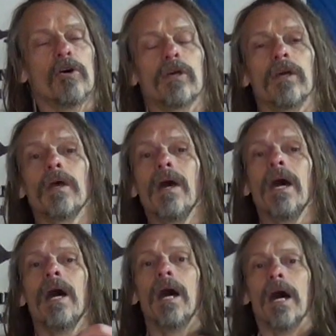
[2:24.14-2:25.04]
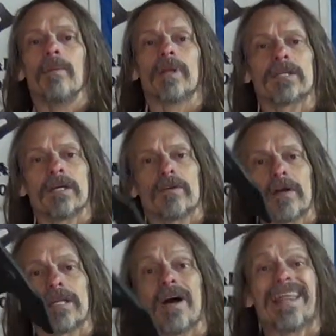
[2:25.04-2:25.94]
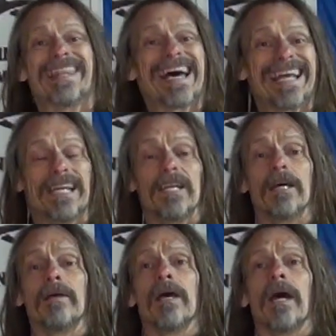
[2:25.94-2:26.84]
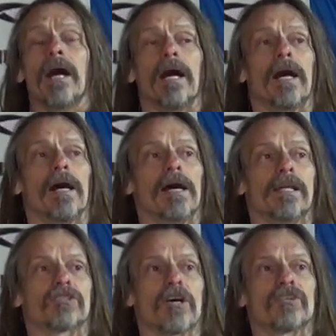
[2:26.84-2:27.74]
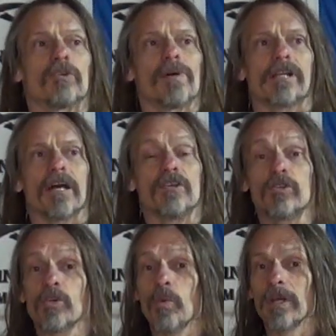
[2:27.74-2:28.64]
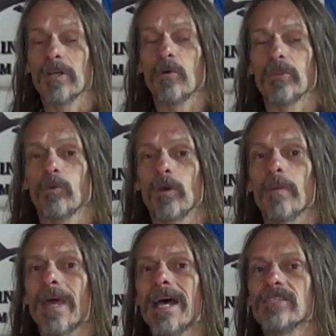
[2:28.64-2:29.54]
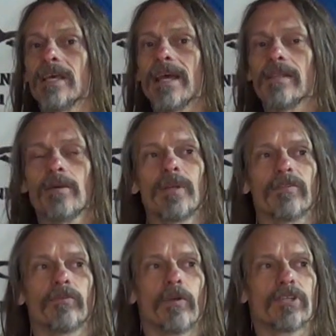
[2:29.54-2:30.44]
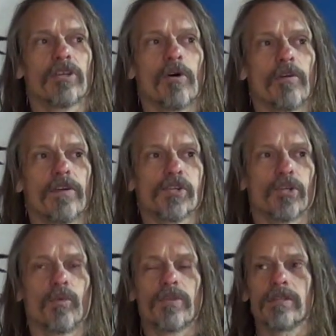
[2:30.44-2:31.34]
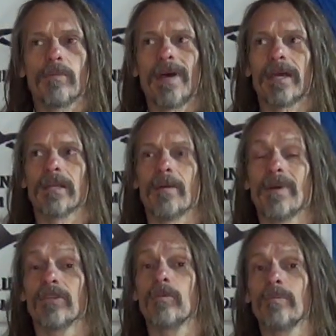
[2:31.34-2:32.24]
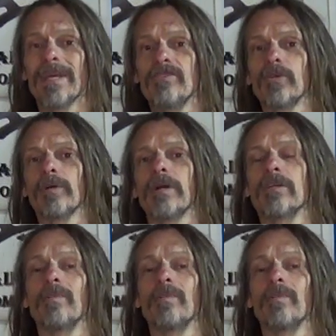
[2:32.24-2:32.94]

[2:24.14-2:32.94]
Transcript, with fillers: hooking, uh, but I'll tell you right now, that ain't it. Uh, and it's also got an unusual way to go with the grip. It has a, a, little bit of a friction coefficient with it to back it up, make the grip easier on you to